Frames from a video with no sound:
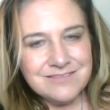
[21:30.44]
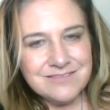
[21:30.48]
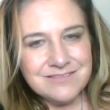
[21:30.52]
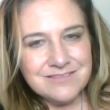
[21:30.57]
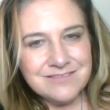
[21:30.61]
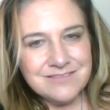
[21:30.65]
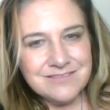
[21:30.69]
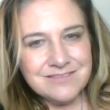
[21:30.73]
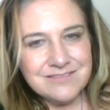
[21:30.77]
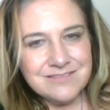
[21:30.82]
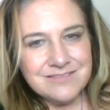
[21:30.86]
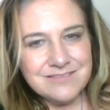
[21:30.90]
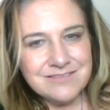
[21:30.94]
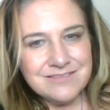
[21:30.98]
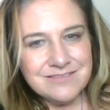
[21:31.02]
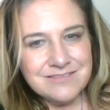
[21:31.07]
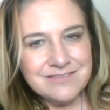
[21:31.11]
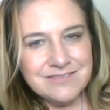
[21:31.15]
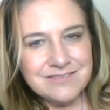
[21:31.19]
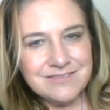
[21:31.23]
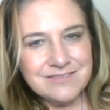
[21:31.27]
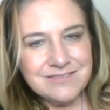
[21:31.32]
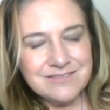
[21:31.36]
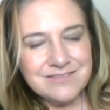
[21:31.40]

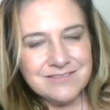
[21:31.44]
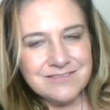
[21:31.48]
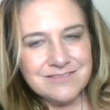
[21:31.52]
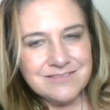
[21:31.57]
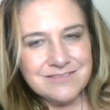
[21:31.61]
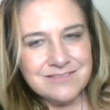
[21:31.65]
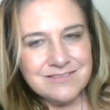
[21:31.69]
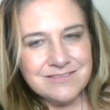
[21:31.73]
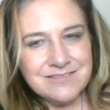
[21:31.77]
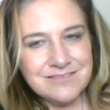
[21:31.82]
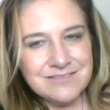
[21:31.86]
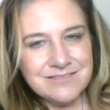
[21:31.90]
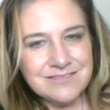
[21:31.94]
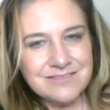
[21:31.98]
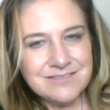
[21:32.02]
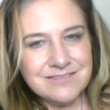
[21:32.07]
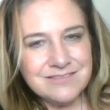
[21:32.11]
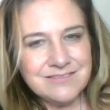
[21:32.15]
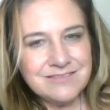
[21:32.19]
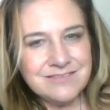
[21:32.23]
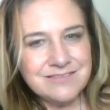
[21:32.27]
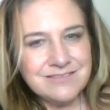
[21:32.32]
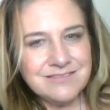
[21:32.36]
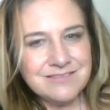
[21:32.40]

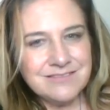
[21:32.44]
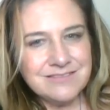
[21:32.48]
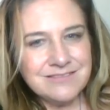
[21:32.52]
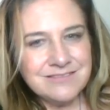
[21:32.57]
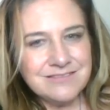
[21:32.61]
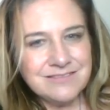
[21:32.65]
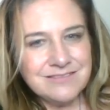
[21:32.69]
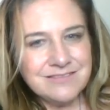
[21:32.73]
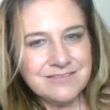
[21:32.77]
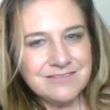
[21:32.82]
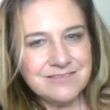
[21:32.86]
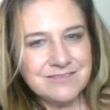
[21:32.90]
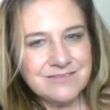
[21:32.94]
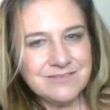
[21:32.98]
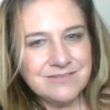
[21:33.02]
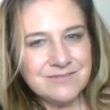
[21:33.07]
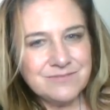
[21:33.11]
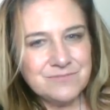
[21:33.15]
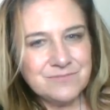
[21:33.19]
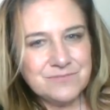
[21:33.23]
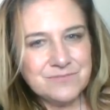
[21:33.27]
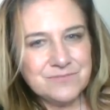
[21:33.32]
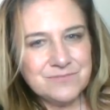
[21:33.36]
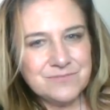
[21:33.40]

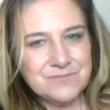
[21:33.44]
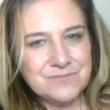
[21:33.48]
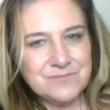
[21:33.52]
The person shown says nothing.